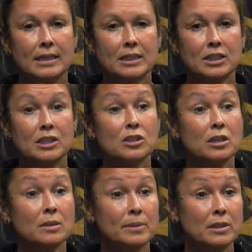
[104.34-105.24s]
she's
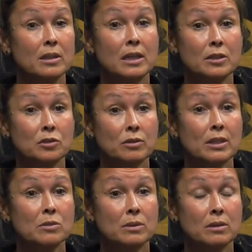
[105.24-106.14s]
starting to build a lot of
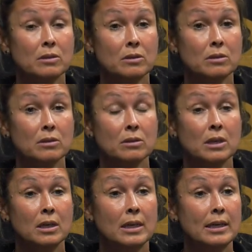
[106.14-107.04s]
trust with her
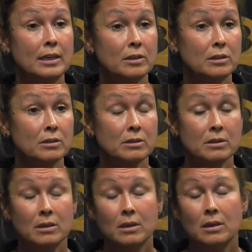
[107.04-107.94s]

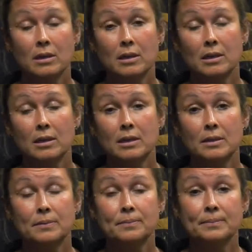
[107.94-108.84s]
hitters
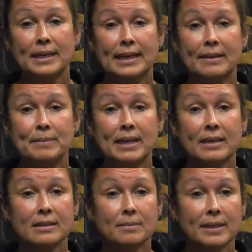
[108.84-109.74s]
and
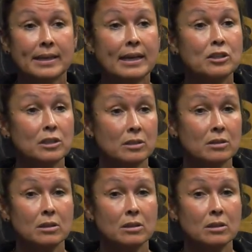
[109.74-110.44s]
making some connections.